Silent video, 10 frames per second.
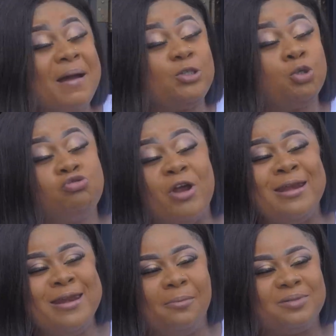my
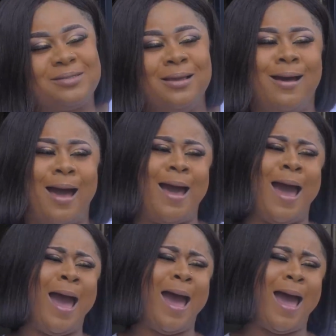children names.
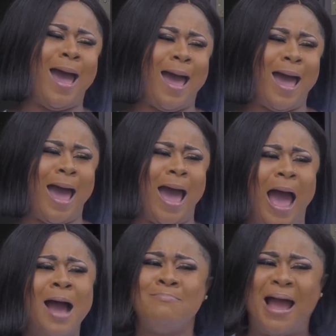
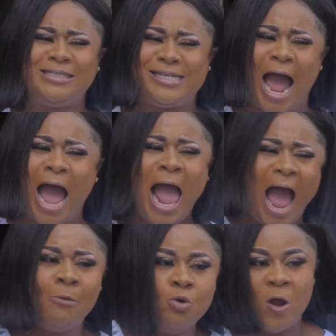My dear,
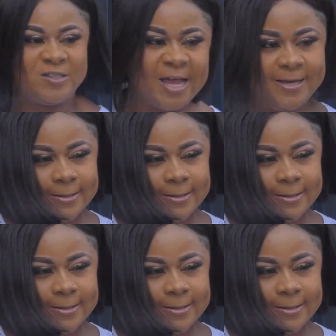I will not take